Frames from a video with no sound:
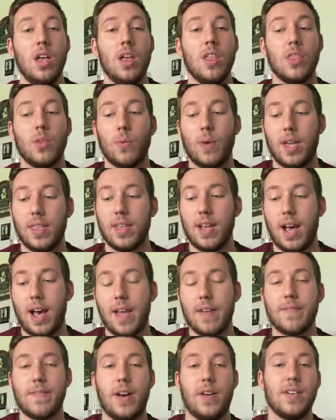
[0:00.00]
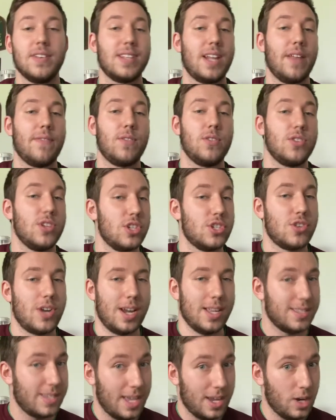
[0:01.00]
the way that I found is that if you just try
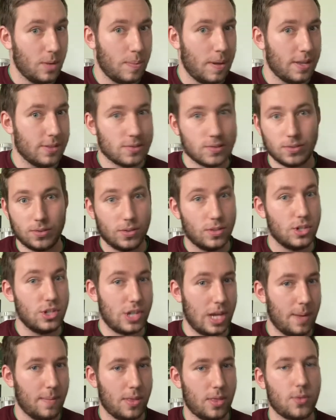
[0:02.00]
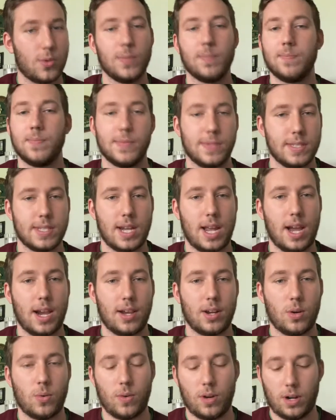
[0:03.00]
to take your pencil and jam it through, it's not
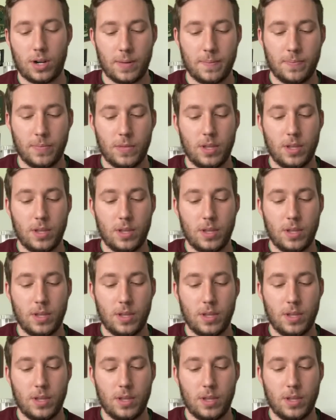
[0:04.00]
gonna work.